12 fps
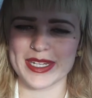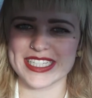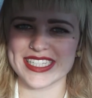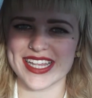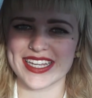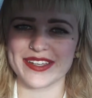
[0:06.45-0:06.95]
to
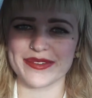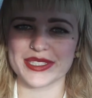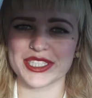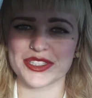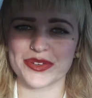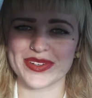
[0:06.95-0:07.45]
send you a
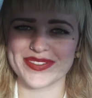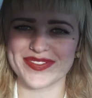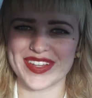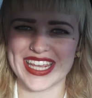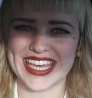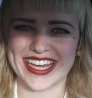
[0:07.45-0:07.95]
short
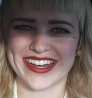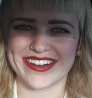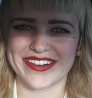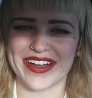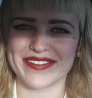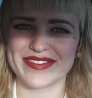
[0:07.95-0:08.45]

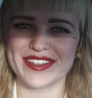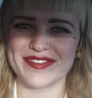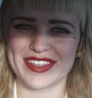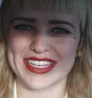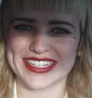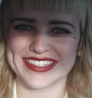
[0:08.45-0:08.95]
video of the
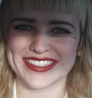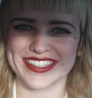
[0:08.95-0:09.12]
vehicle